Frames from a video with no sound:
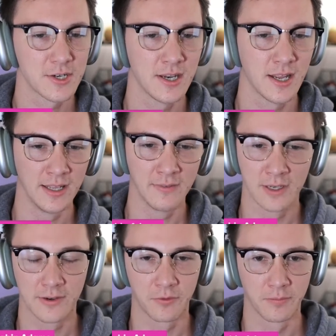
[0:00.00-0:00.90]
and even
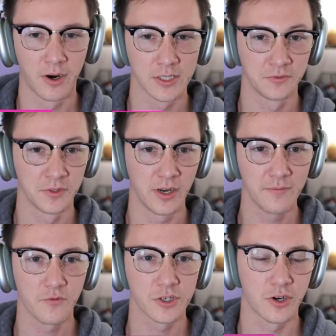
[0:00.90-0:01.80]
different parts of your
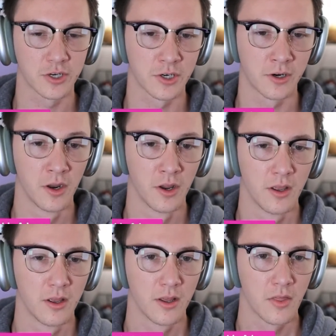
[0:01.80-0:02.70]
infrastructure,
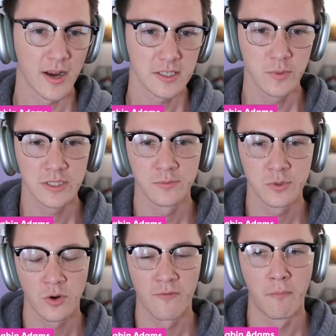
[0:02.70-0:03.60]
there has to be some
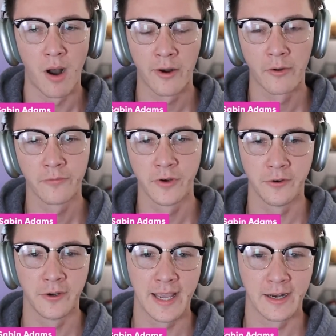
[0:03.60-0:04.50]
sort of model for your
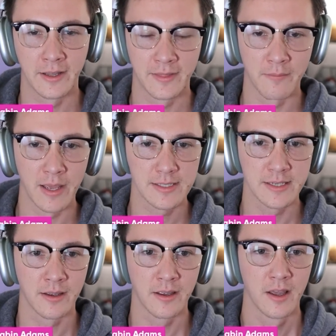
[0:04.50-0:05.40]
data that makes
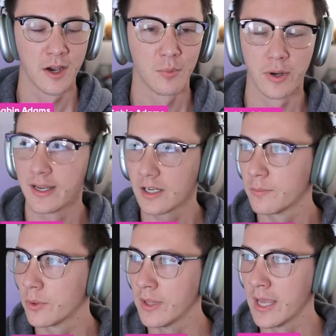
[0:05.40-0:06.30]
it
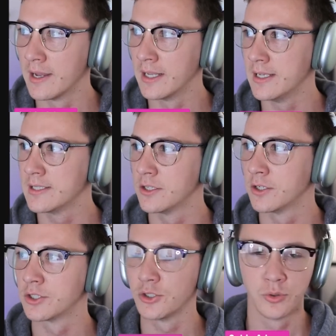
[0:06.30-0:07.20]
predictable and easier
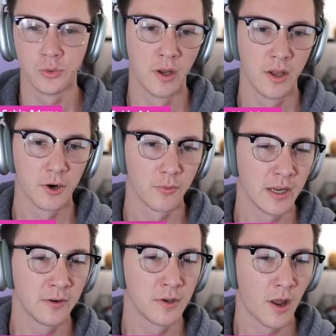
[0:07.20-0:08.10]
to
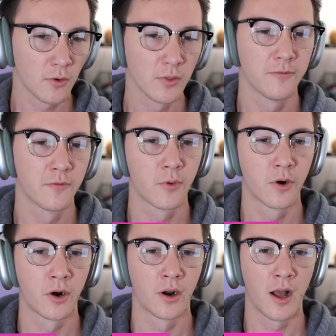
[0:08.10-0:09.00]
read, not only
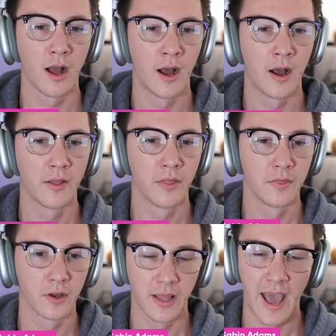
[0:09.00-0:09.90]
for
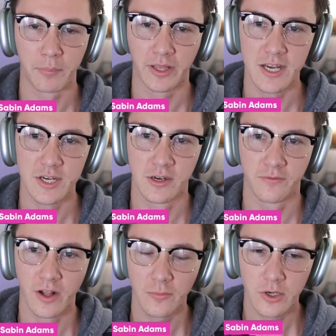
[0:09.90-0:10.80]
the application
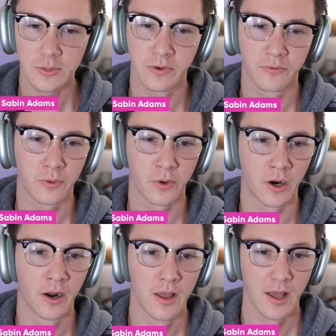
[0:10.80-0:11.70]
developers, but for
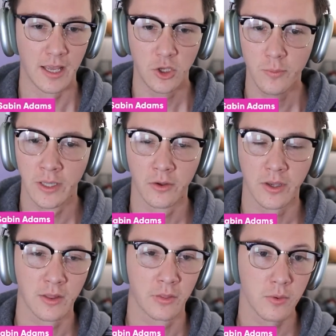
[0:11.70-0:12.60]
a human
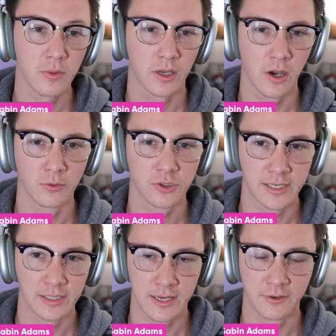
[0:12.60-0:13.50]
looking through the code trying
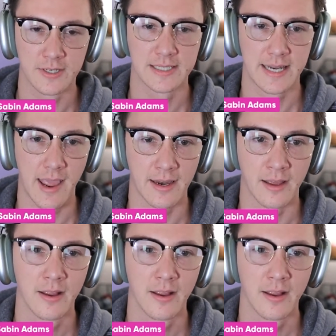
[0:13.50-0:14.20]
to understand it.